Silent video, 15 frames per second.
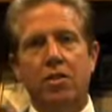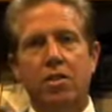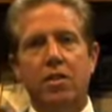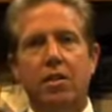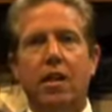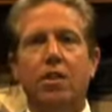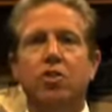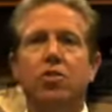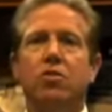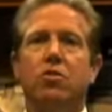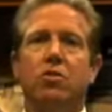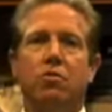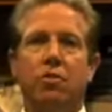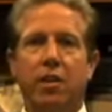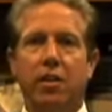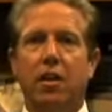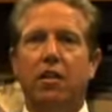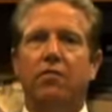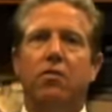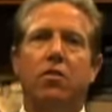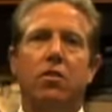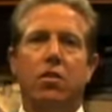as it takes you to
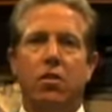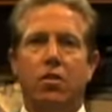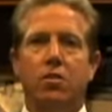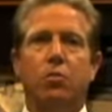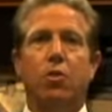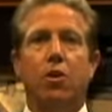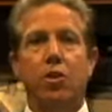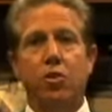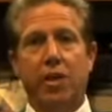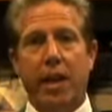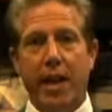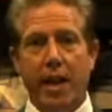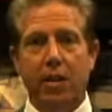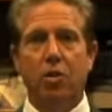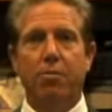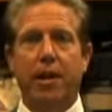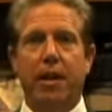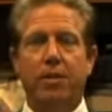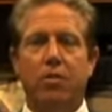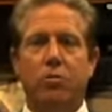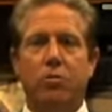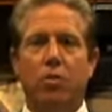recover to where you can go
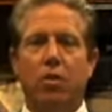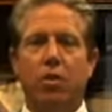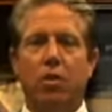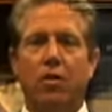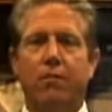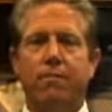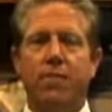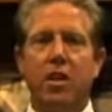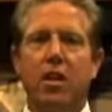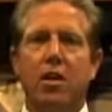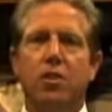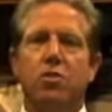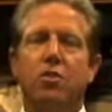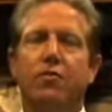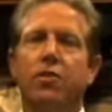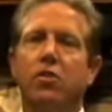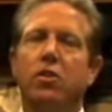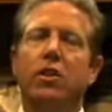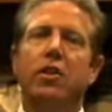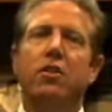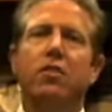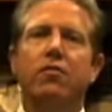back to work. So if you
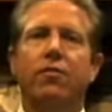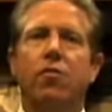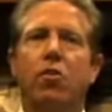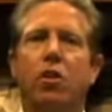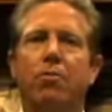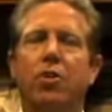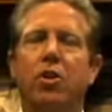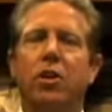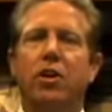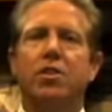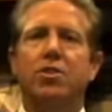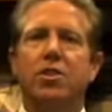look at the form, you're going to